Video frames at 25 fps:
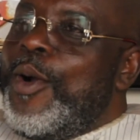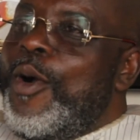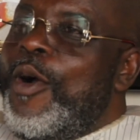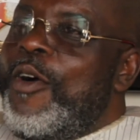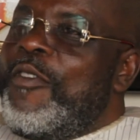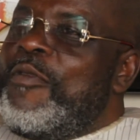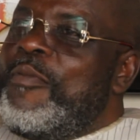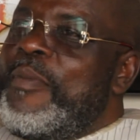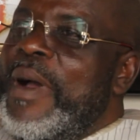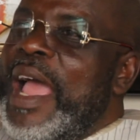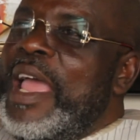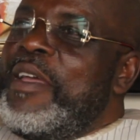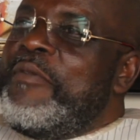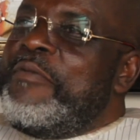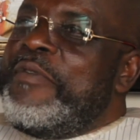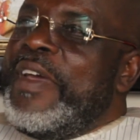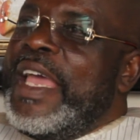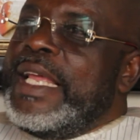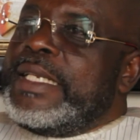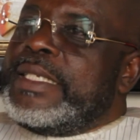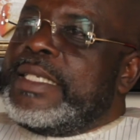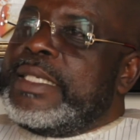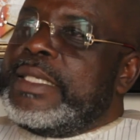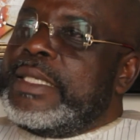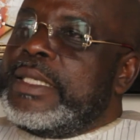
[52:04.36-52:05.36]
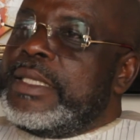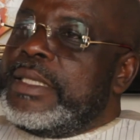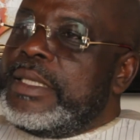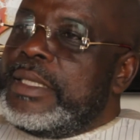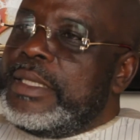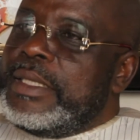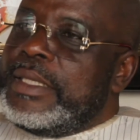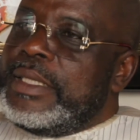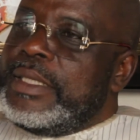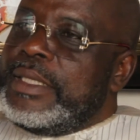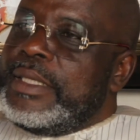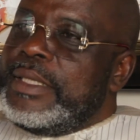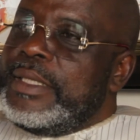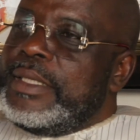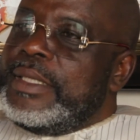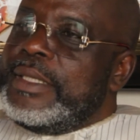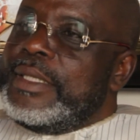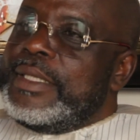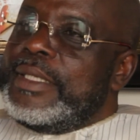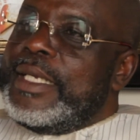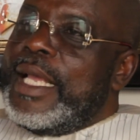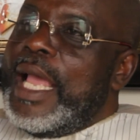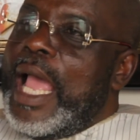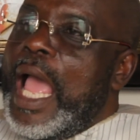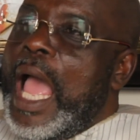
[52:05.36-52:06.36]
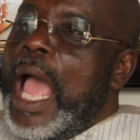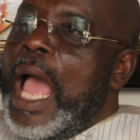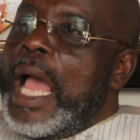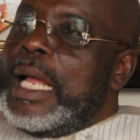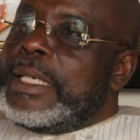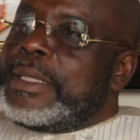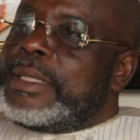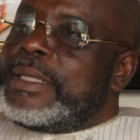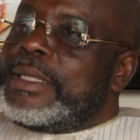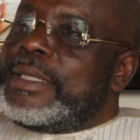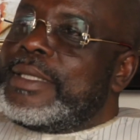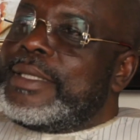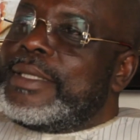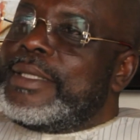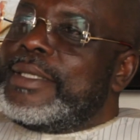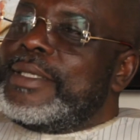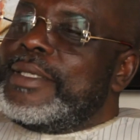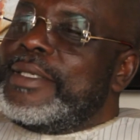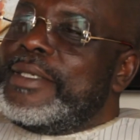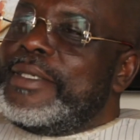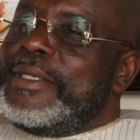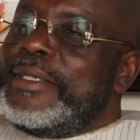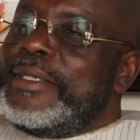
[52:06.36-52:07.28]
of my vetting at